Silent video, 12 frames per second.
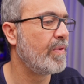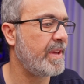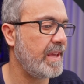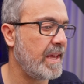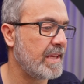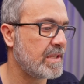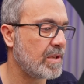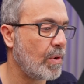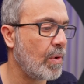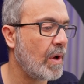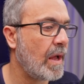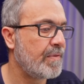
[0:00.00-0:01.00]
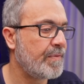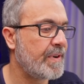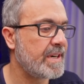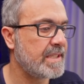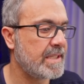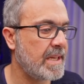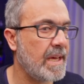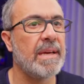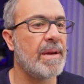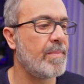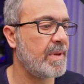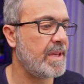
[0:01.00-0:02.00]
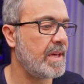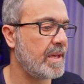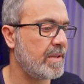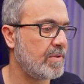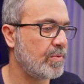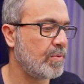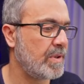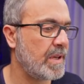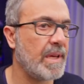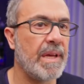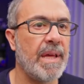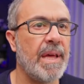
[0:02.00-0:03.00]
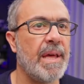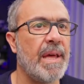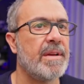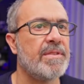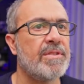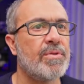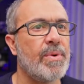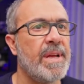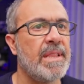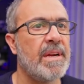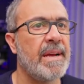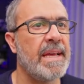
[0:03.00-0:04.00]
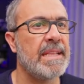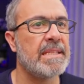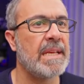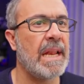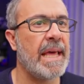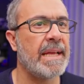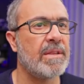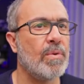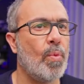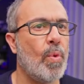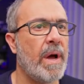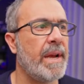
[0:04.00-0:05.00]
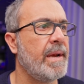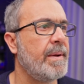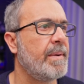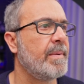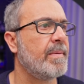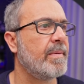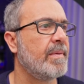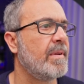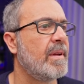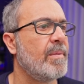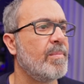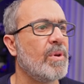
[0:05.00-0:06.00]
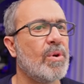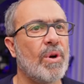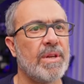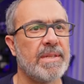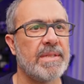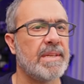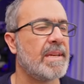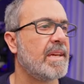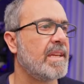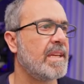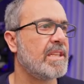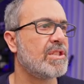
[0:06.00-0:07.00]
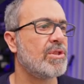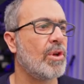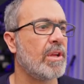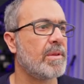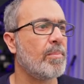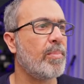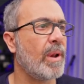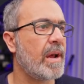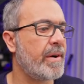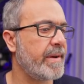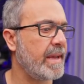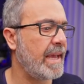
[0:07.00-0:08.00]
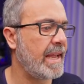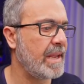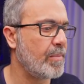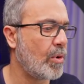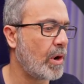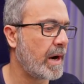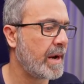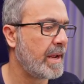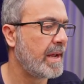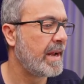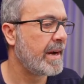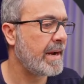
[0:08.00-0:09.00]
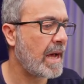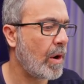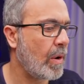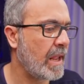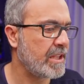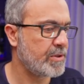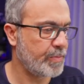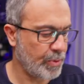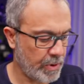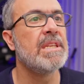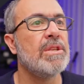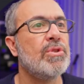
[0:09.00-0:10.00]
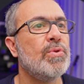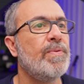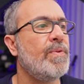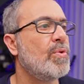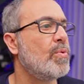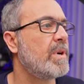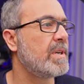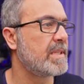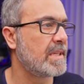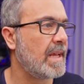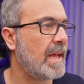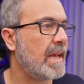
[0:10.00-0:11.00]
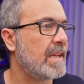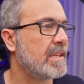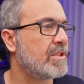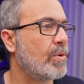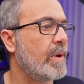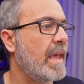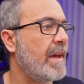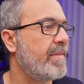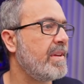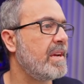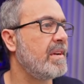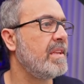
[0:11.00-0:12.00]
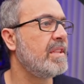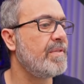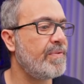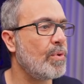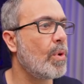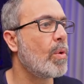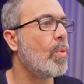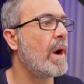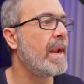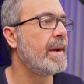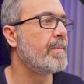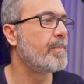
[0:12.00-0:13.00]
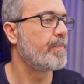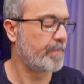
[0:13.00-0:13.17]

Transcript: here. So first come here to the render and select one because it's not blurry anymore. Now let's put in two viewers. So we have here in the viewer one,